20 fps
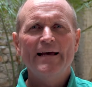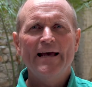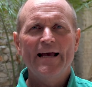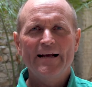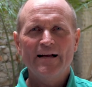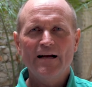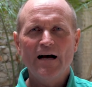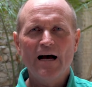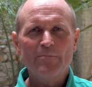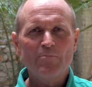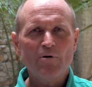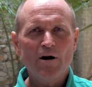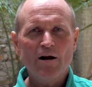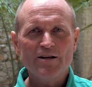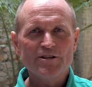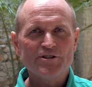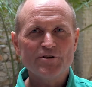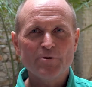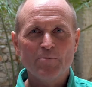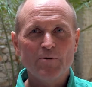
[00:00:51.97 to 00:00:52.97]
and God brought
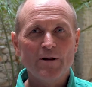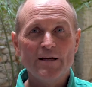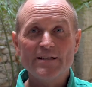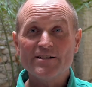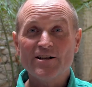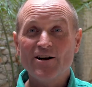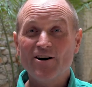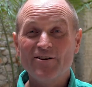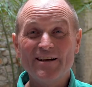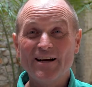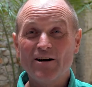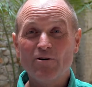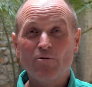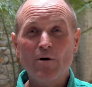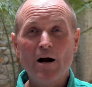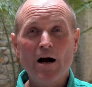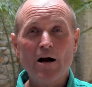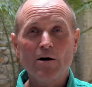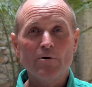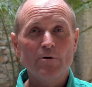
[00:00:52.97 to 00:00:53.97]
us to a place called
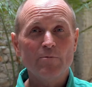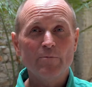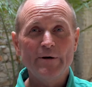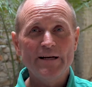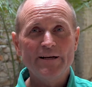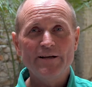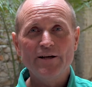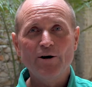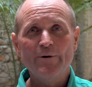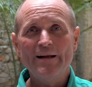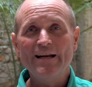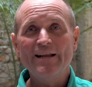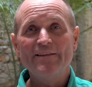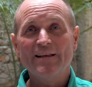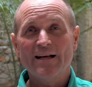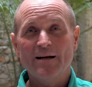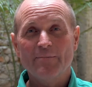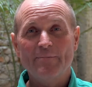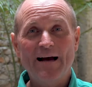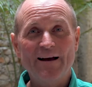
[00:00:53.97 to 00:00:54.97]
Nicaragua, and we didn't know
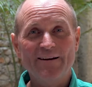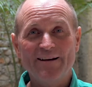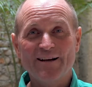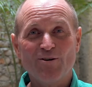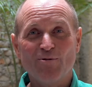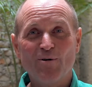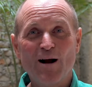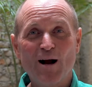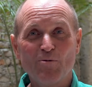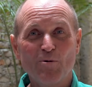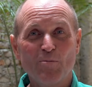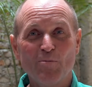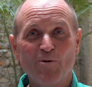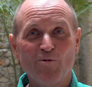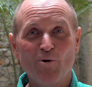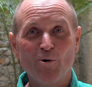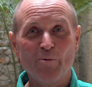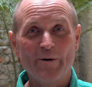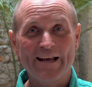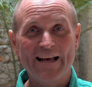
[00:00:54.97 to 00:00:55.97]
anything about Nicaragua
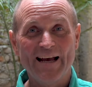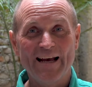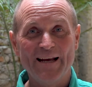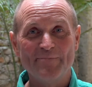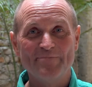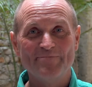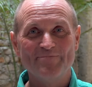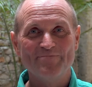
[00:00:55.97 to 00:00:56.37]
before we came.